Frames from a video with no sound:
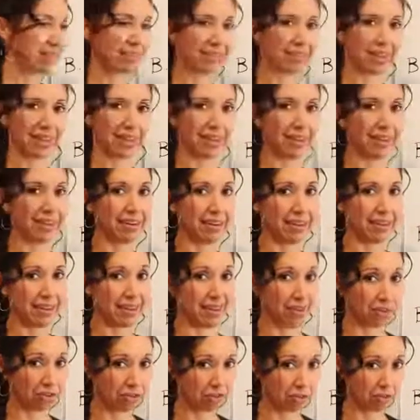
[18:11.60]
it's
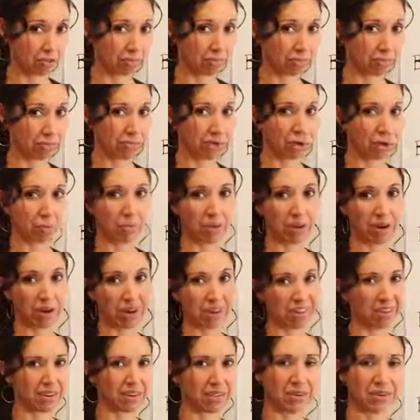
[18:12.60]
NADH. No
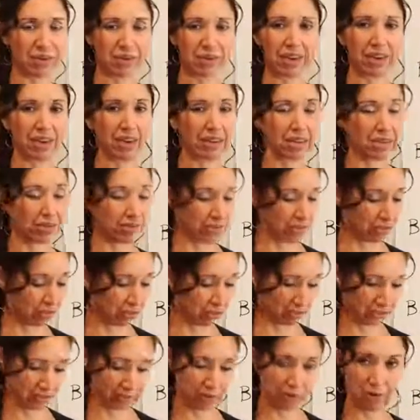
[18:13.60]
positive, no negative, it's
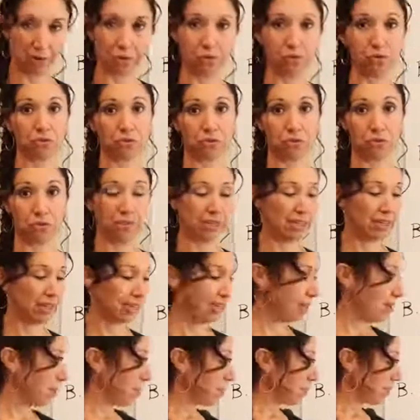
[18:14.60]
just neutral.
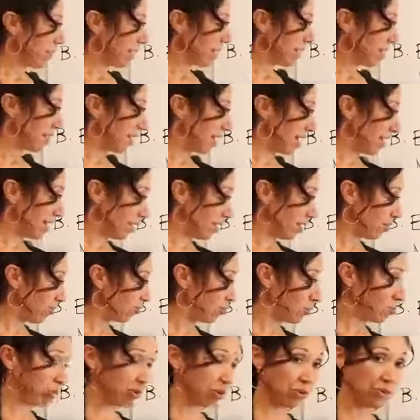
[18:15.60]
That
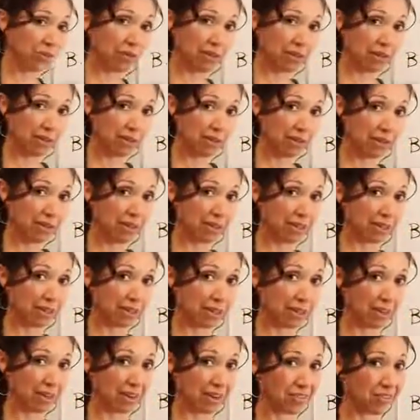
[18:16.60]
extra proton
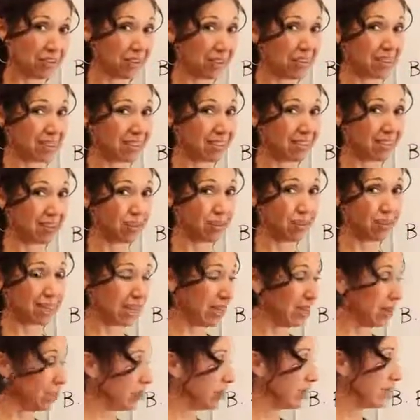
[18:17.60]
that never gets used
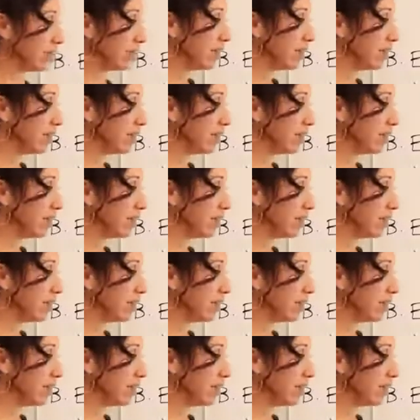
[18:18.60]
up